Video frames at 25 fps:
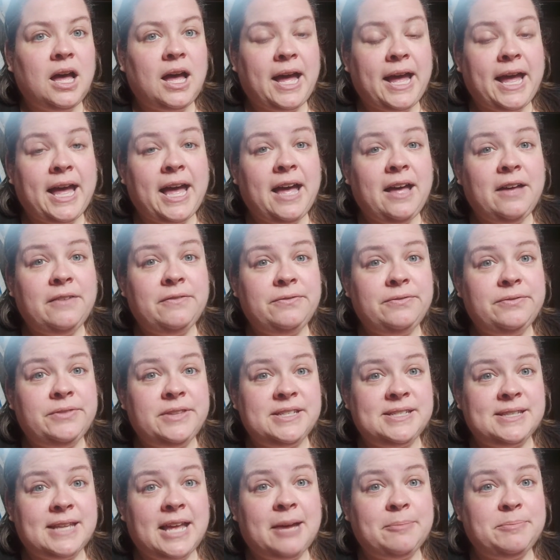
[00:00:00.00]
I have
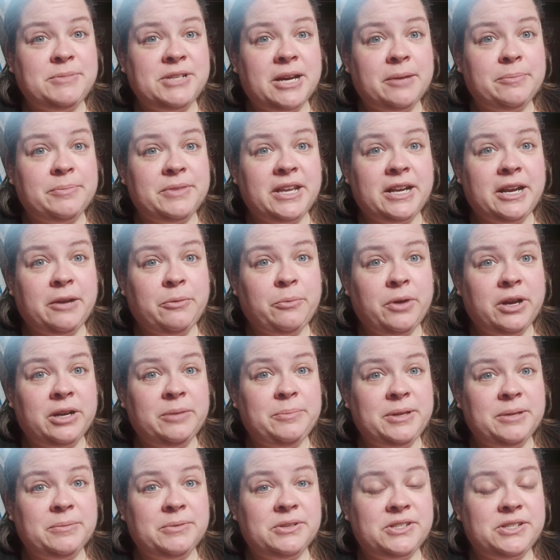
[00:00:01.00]
this laptop that I want
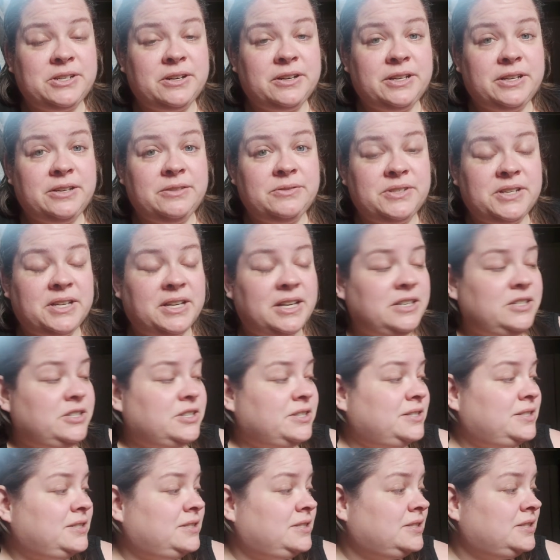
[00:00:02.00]
to be able to start using. I
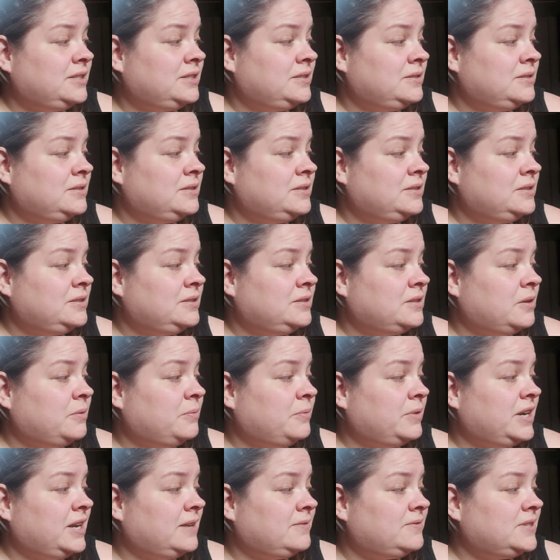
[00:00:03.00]
just
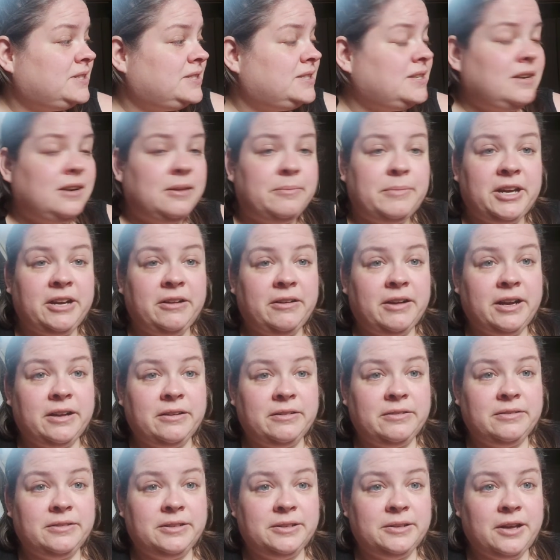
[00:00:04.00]
don't want to have to sit on my
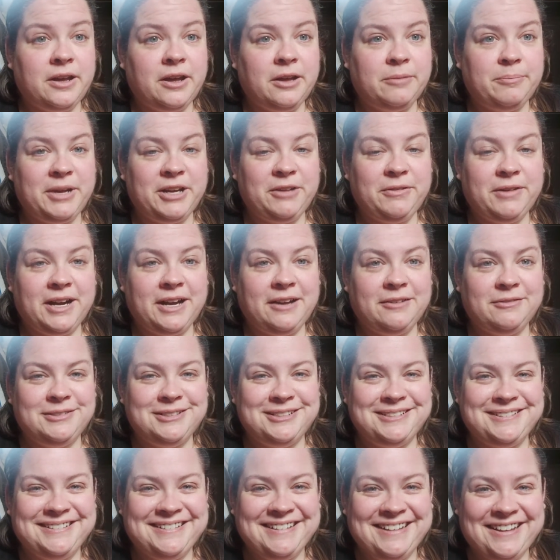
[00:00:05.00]
ground, on my
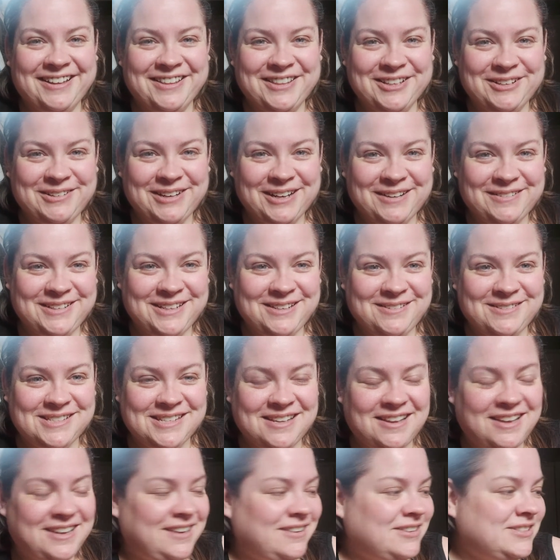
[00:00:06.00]
ground, on the ground to use
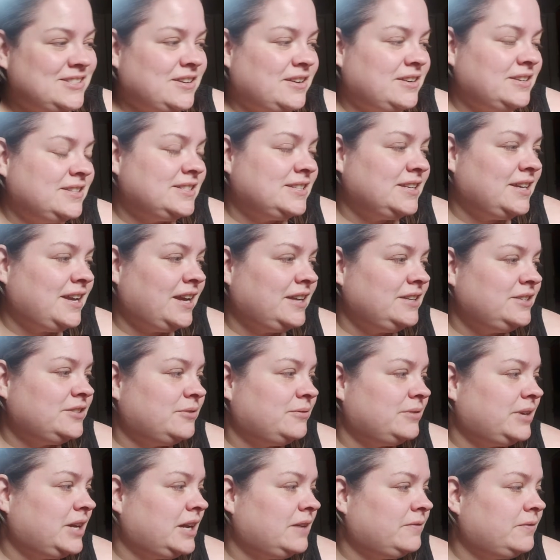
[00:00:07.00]
it. Because honestly, I
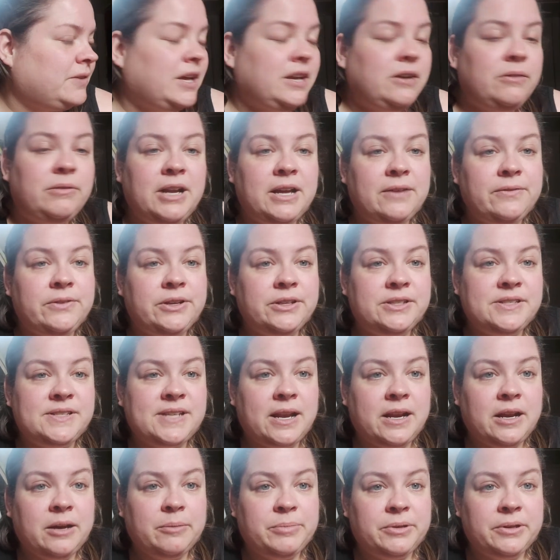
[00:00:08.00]
don't have, I don't have a good
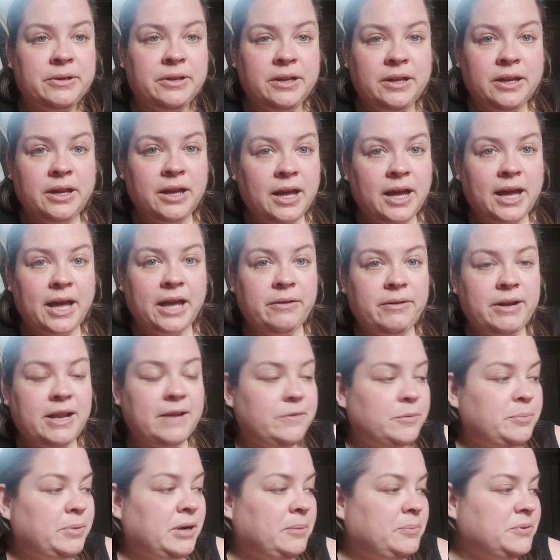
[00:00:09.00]
setup. I don't
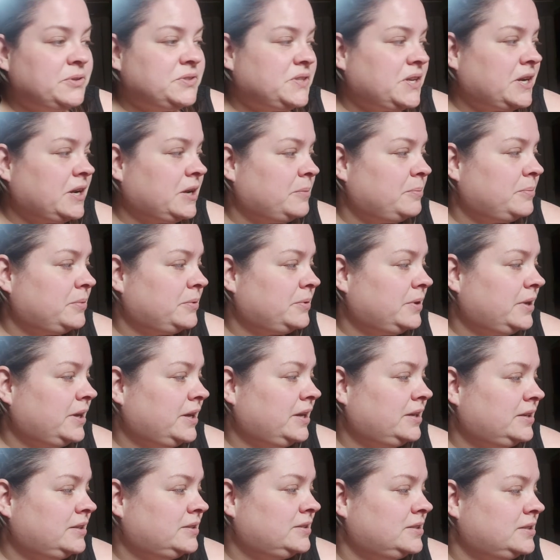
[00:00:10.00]
have a proper setup.
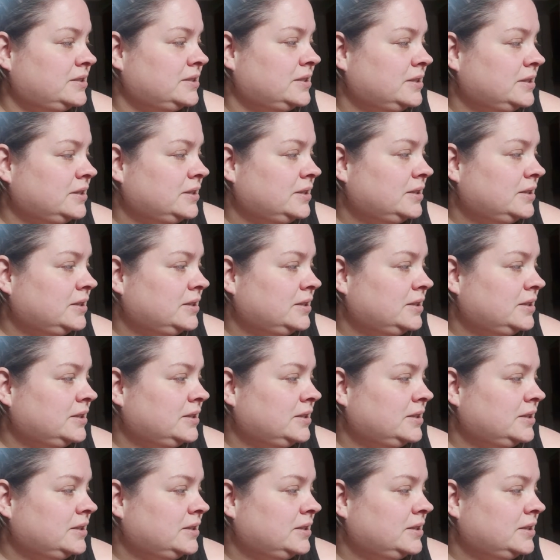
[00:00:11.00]
And...